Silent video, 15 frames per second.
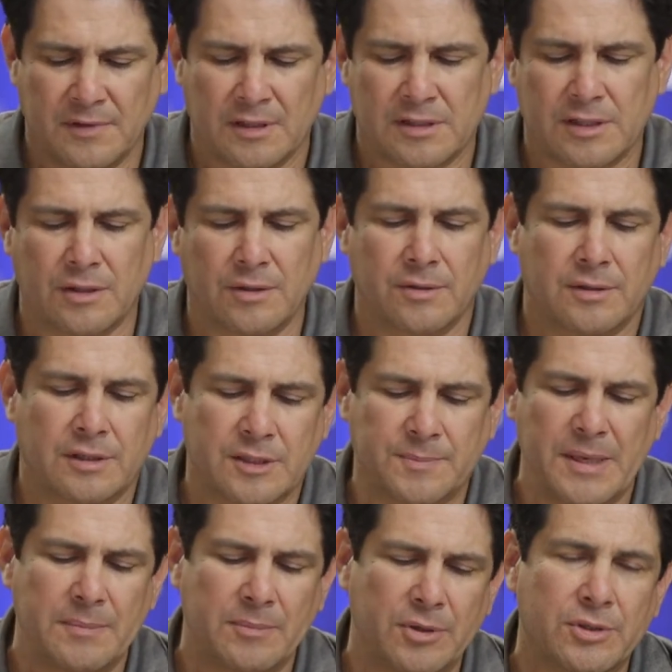So the
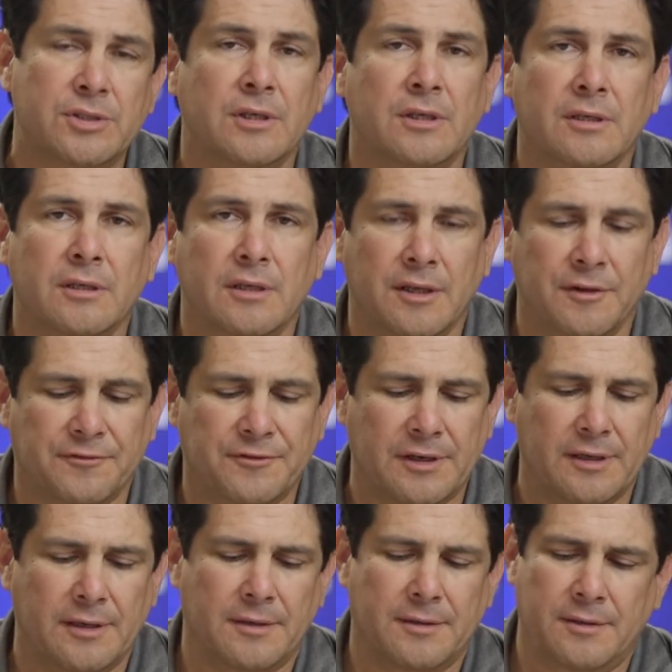speed booster, if
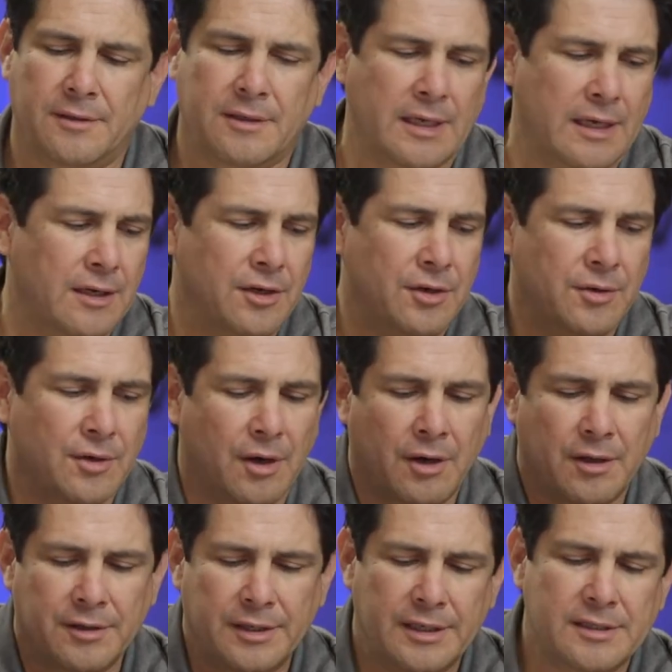uh, you're kind of new to
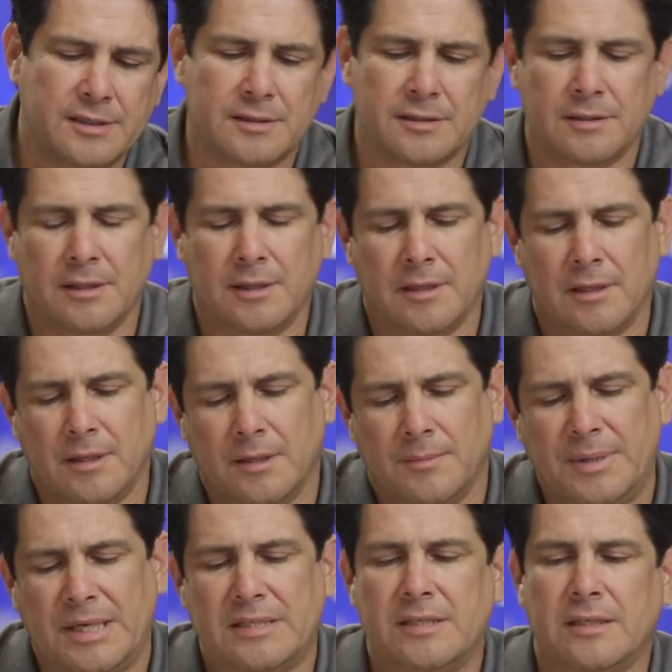all this,
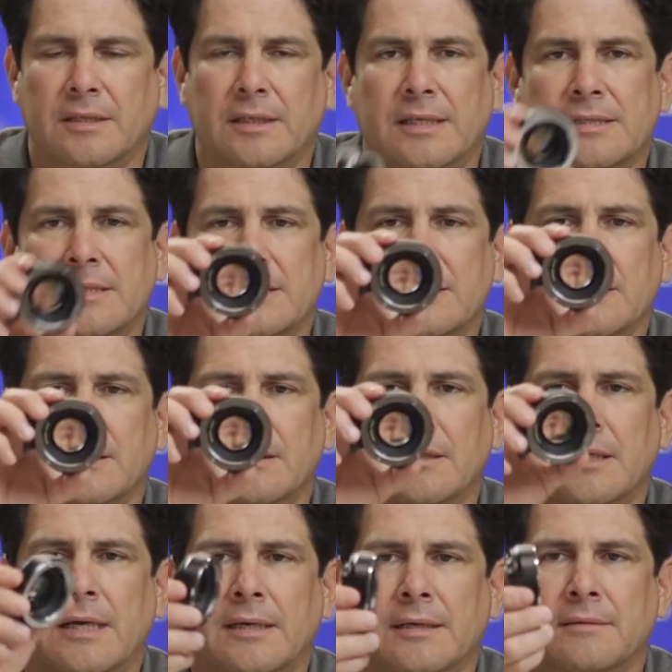basically is this little,
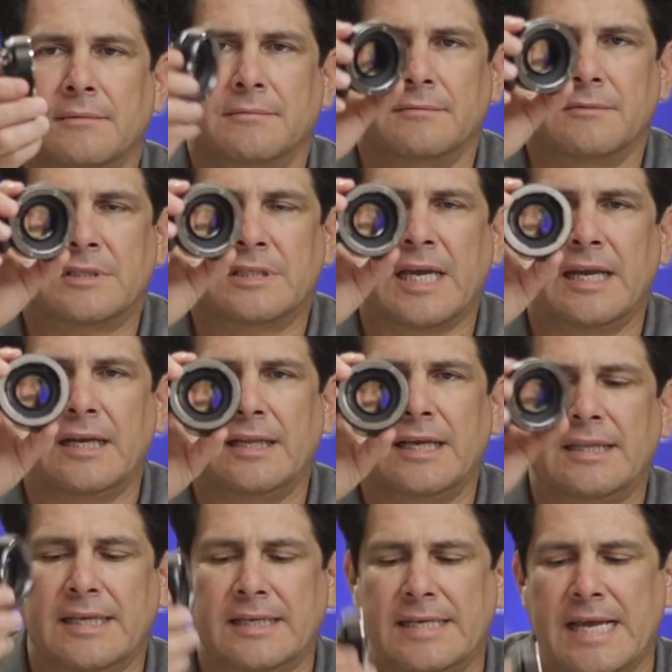uh, it's kind of
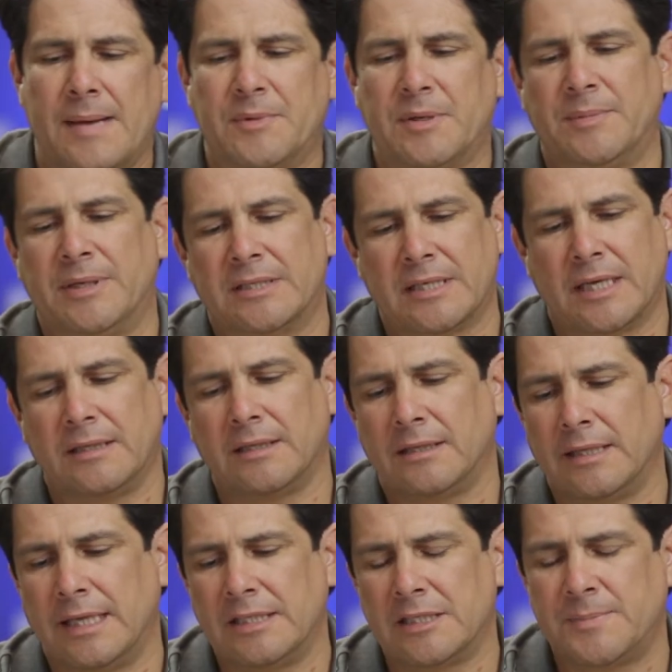like the adapter, but it's got a
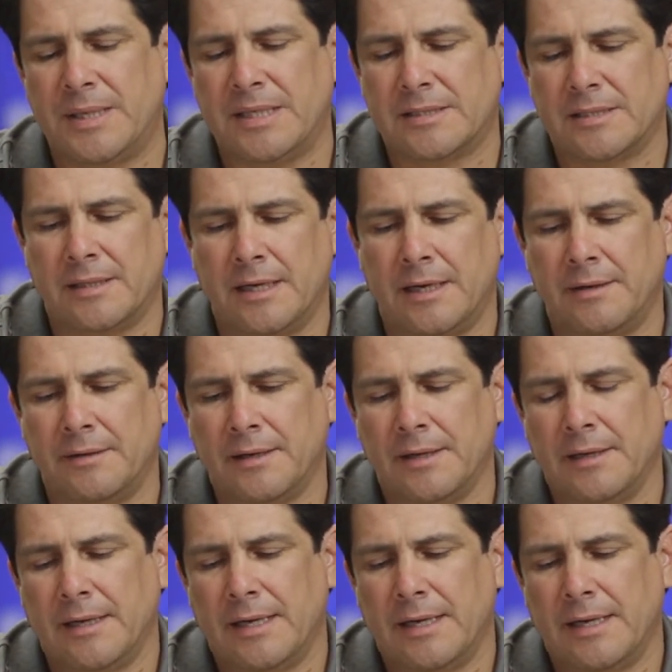little lens piece in there.